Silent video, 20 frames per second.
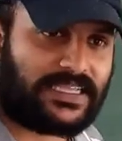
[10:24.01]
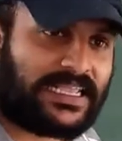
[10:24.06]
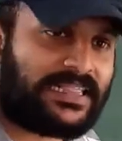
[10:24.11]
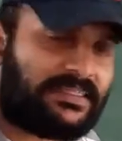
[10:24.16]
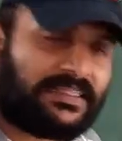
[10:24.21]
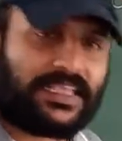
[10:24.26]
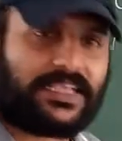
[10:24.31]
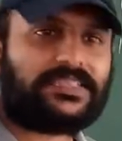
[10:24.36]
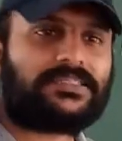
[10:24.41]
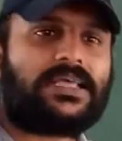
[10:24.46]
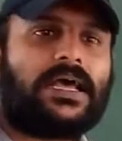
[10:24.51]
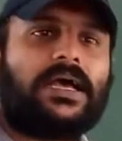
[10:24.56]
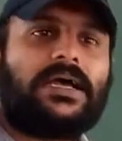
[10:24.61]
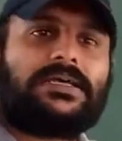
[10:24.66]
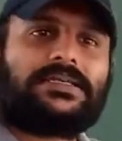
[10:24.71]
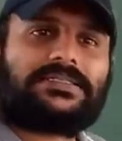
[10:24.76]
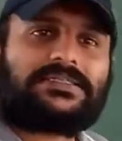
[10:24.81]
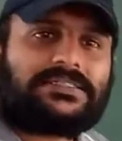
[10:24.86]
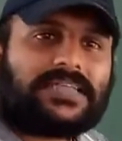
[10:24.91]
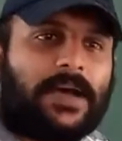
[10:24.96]
In this,
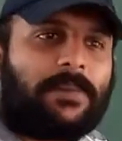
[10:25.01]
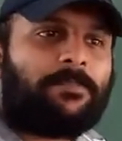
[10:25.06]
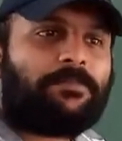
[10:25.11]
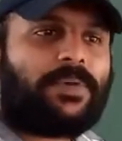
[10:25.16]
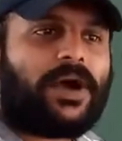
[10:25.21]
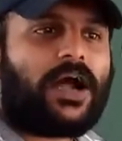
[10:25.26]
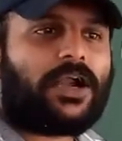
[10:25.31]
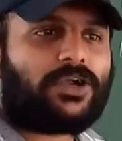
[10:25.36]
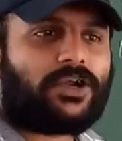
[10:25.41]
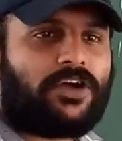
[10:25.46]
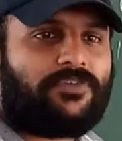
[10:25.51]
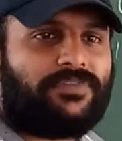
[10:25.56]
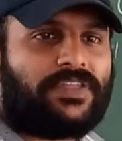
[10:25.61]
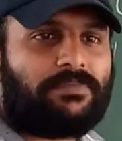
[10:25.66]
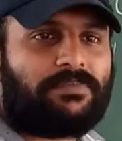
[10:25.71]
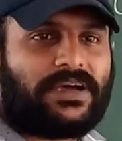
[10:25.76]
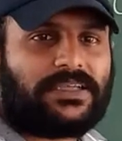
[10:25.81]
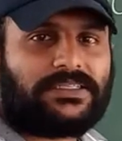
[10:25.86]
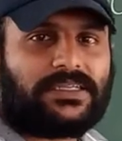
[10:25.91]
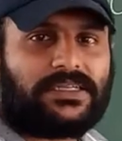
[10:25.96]
some part of the
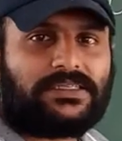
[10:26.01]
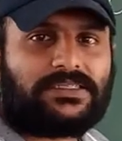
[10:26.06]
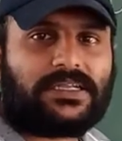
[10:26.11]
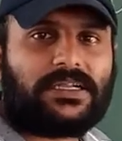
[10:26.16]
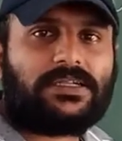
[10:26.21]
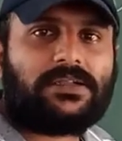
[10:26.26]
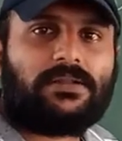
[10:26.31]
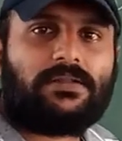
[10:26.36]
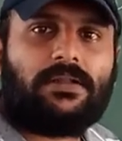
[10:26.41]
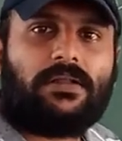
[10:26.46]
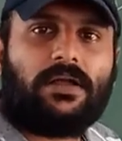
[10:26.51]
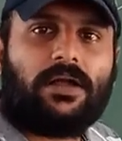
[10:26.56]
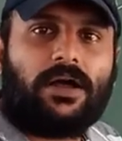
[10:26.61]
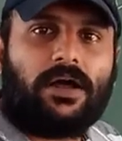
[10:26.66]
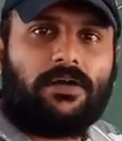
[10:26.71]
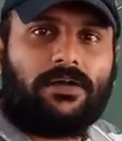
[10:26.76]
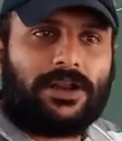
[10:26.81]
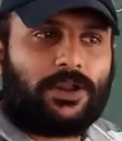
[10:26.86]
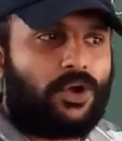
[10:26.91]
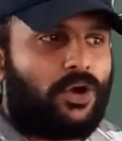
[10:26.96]
muscle cell
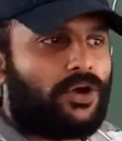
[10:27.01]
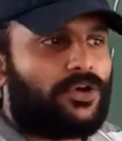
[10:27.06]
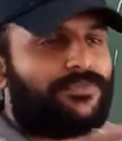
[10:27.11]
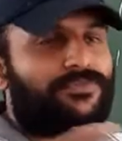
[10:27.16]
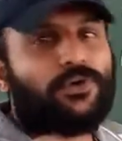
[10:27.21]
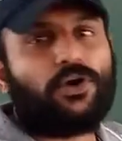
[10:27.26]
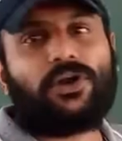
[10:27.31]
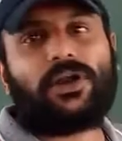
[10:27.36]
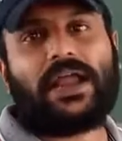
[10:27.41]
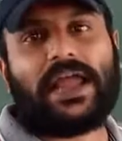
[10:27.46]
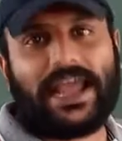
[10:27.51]
will go for